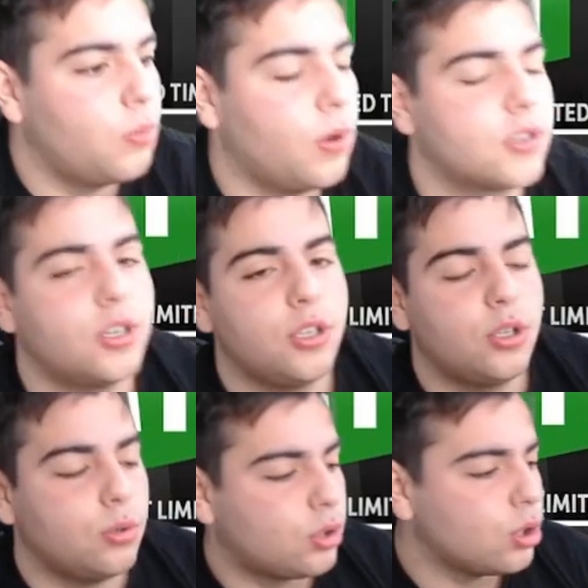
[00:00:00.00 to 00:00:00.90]
What's good,
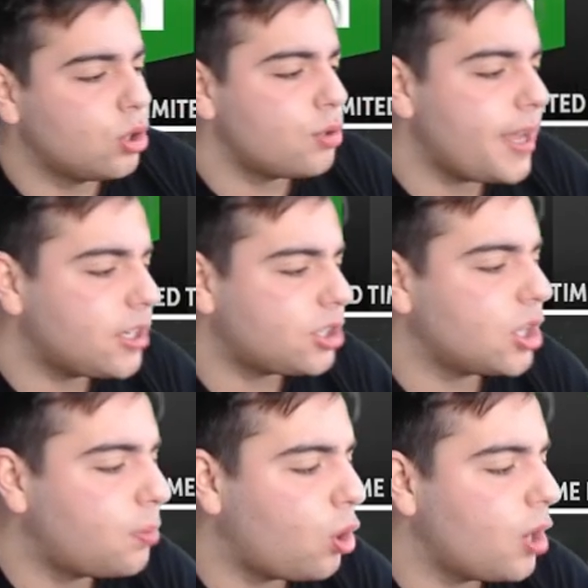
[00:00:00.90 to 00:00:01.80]
YouTube? It's
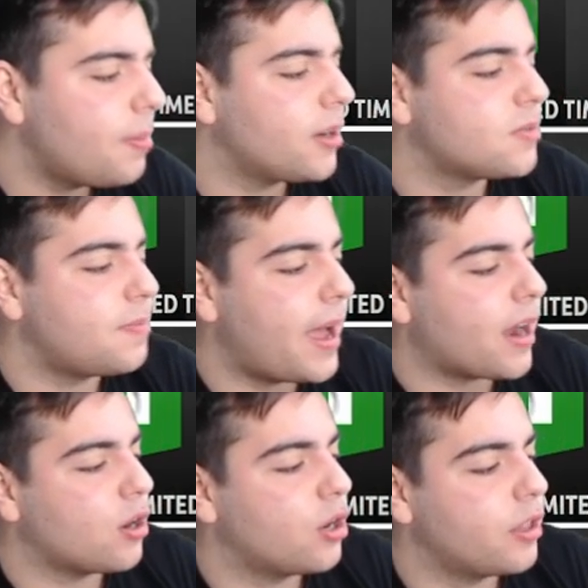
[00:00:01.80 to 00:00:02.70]
your boy Bugs
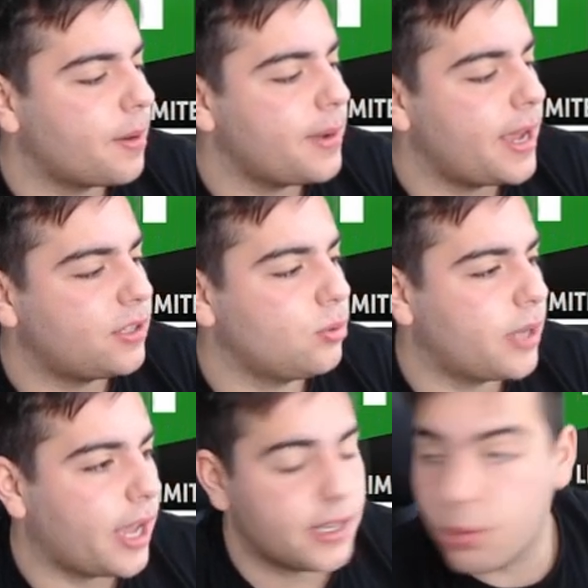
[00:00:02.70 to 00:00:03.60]
back on another N B A two
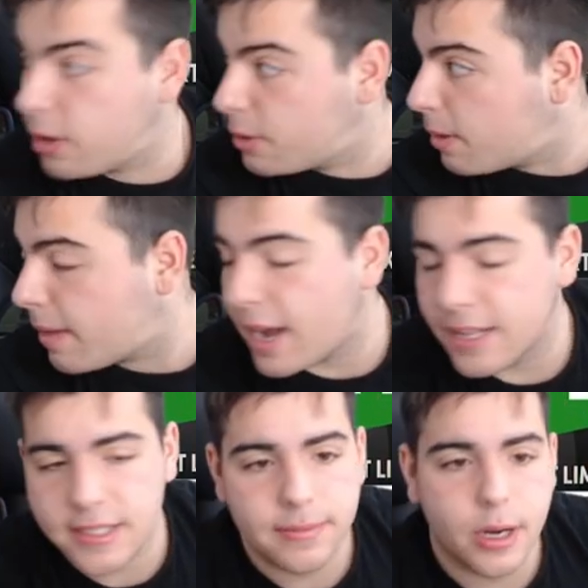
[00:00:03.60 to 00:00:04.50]
K twenty-one My
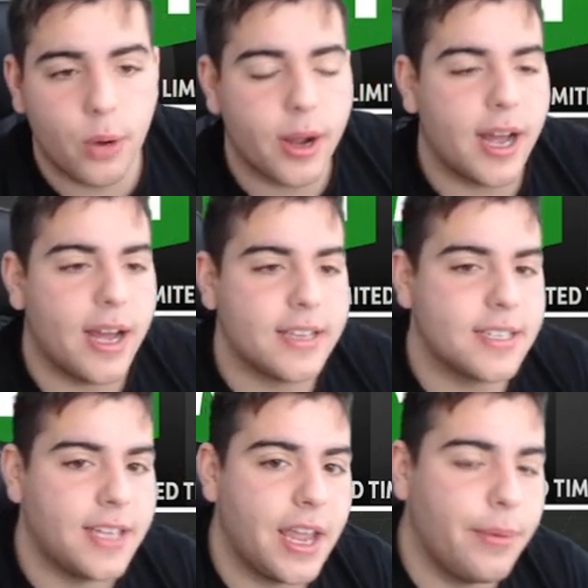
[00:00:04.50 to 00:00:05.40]
Team video. And guys,
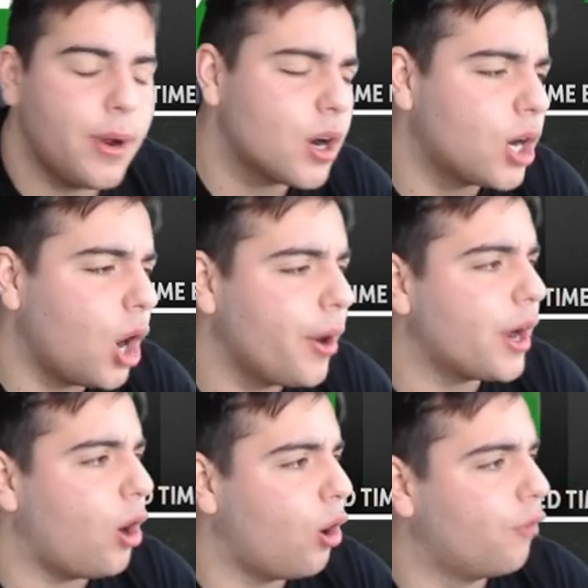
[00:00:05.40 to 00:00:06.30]
today we are
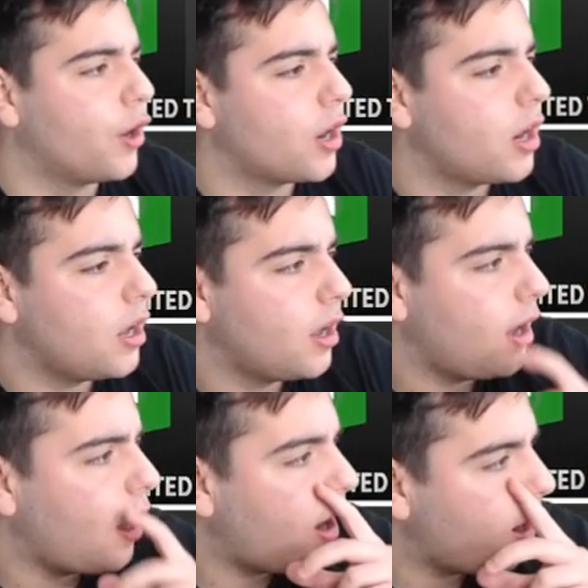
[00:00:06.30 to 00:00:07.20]
going over
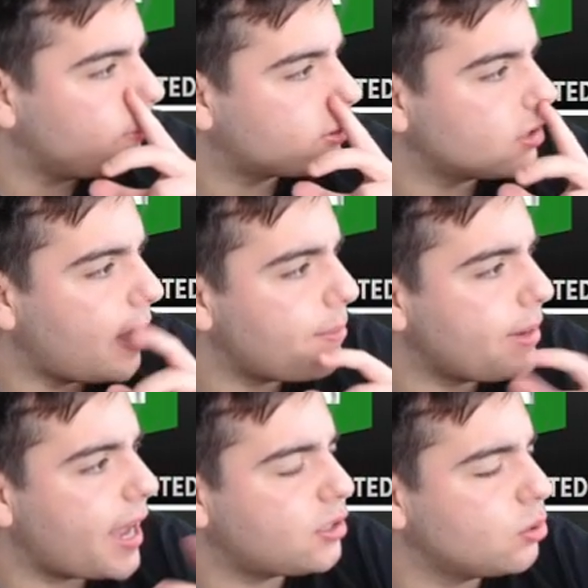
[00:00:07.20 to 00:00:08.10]
um, some N
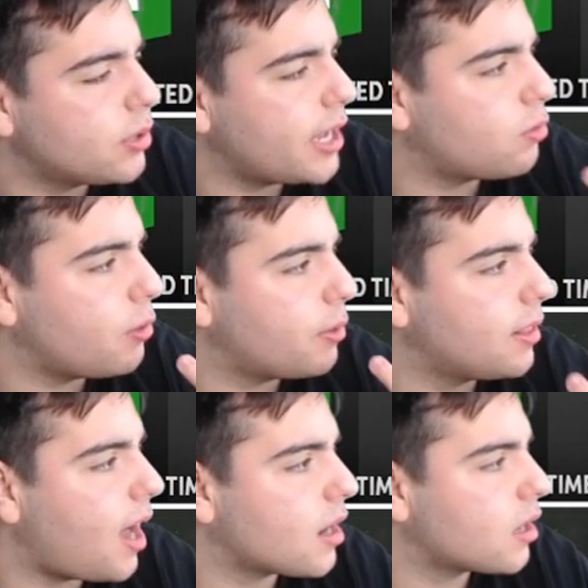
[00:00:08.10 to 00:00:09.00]
B A two K twenty-one
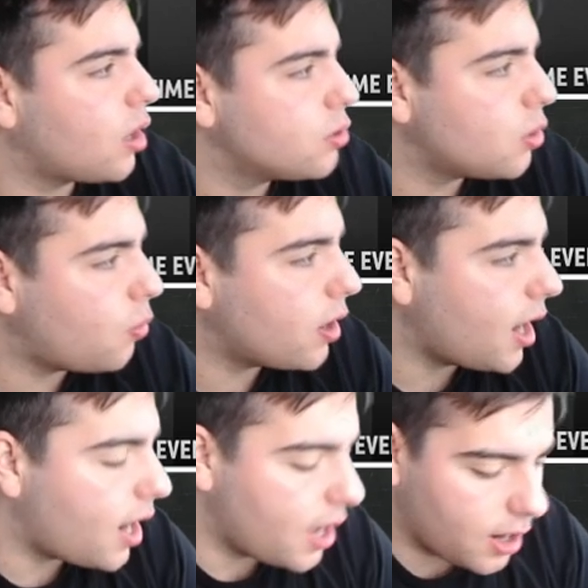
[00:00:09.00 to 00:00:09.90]
locker codes and
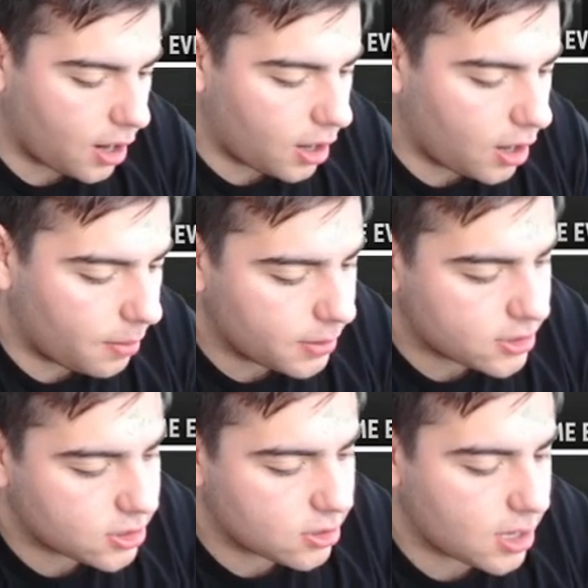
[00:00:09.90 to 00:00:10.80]
whatnot. Um,
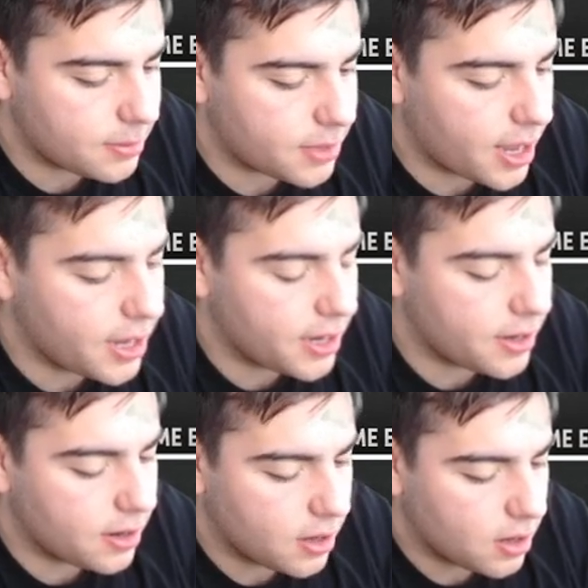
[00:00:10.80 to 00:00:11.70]
let's just type that in.